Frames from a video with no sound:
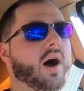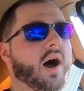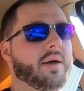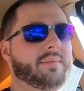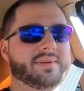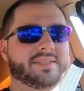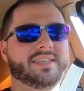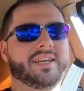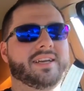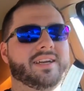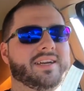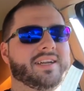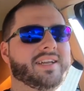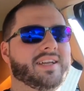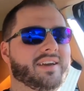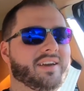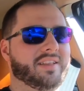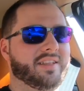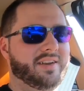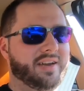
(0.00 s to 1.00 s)
I'm excited to
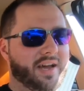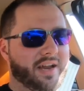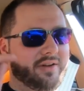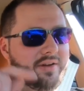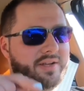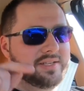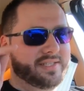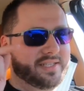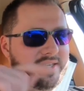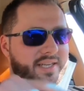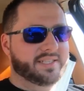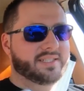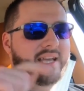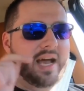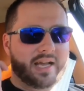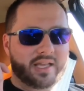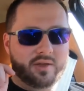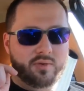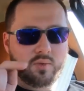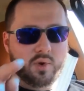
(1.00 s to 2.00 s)
get it on the dyno and see
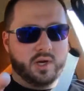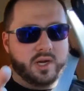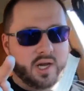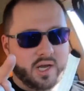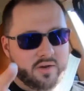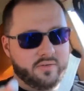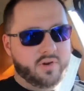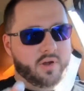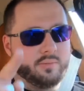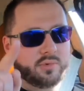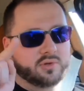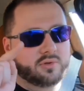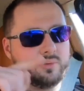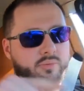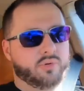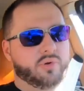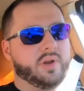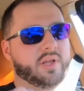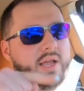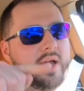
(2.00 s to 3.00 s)
exactly what kind of numbers we're
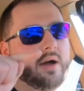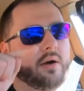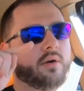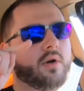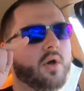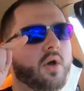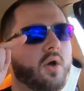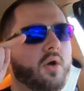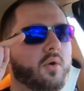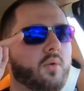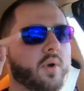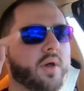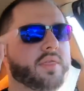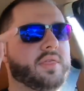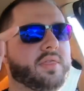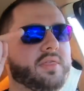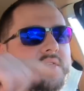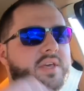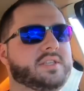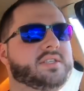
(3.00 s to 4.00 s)
putting out
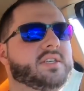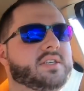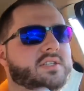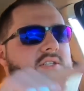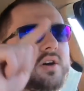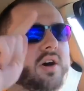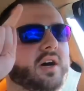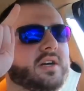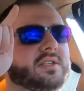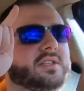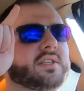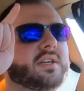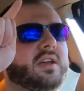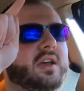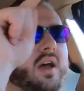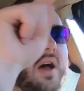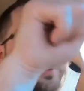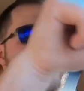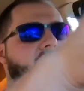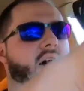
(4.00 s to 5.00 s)
with this exhaust,
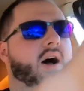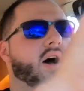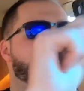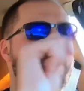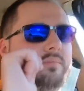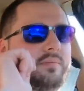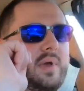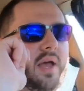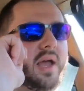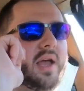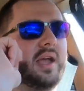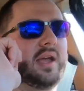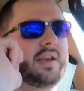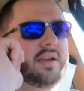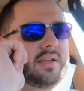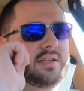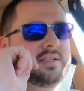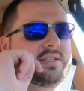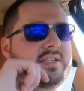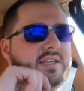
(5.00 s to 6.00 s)

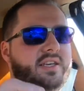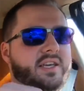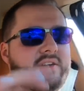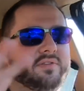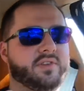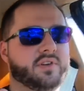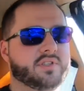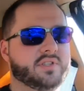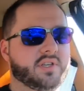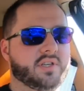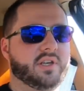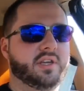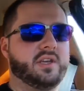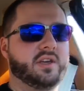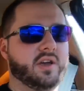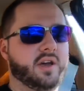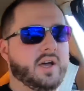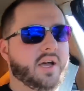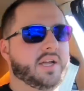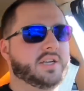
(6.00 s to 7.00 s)
and see if there's any
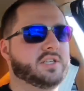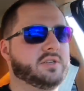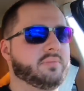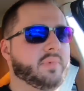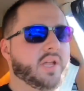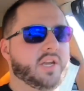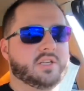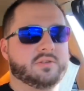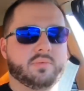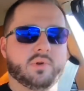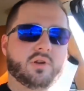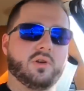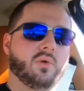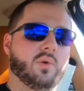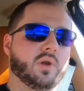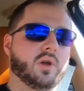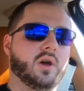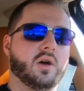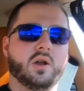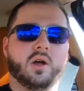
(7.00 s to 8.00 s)
engine management
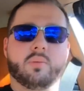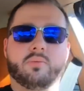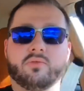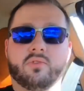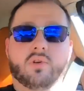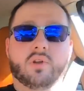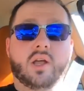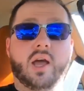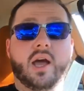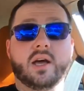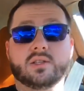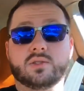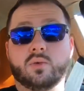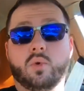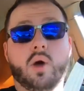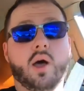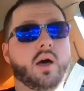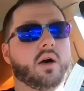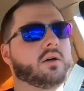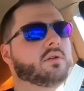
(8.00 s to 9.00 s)
going on up front as
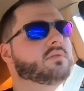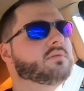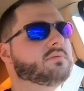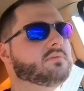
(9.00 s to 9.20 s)
well.